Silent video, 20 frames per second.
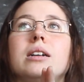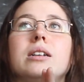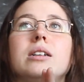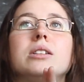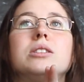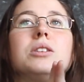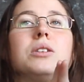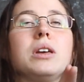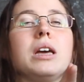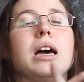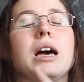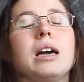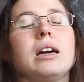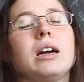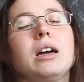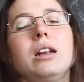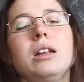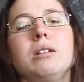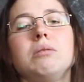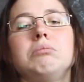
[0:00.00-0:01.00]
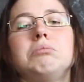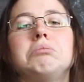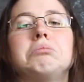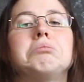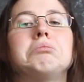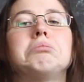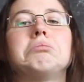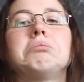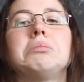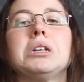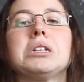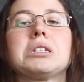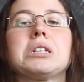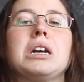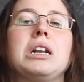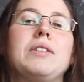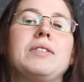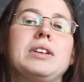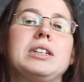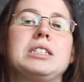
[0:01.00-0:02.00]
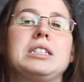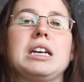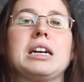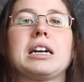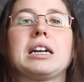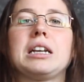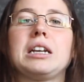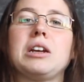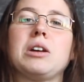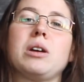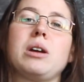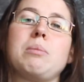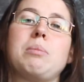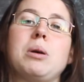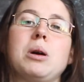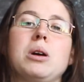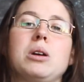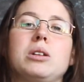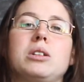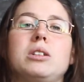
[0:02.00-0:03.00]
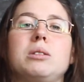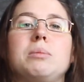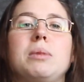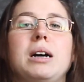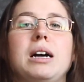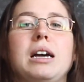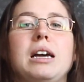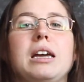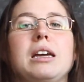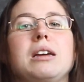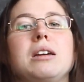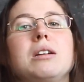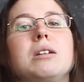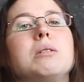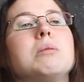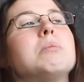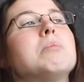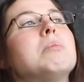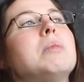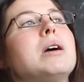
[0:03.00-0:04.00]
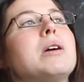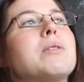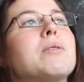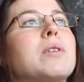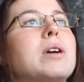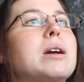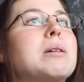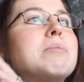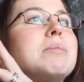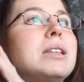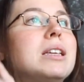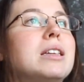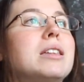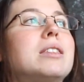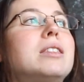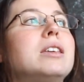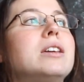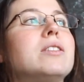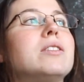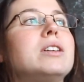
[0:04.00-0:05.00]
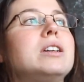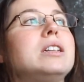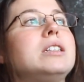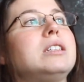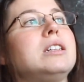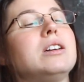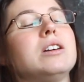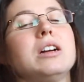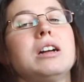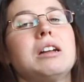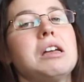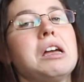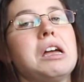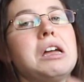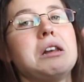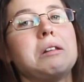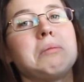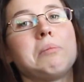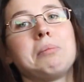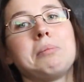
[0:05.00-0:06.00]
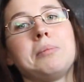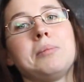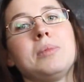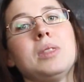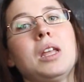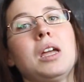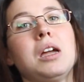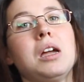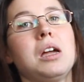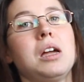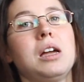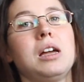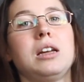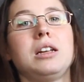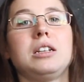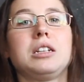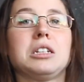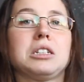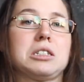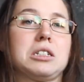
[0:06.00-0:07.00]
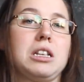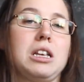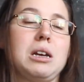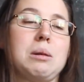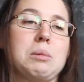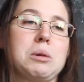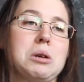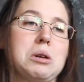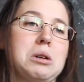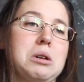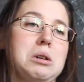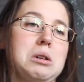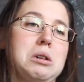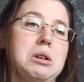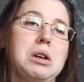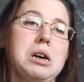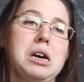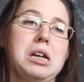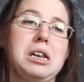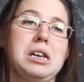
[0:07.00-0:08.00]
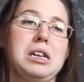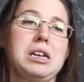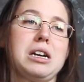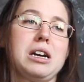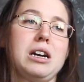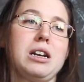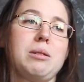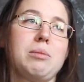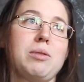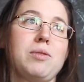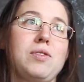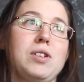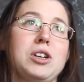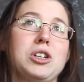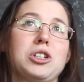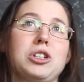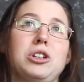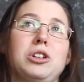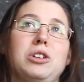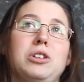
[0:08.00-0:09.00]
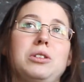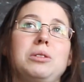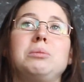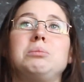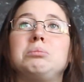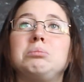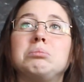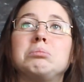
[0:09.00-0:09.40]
So yeah, that's kind of a secondary part to my rambling theories here. Again, disclaimer, not any kind of professional.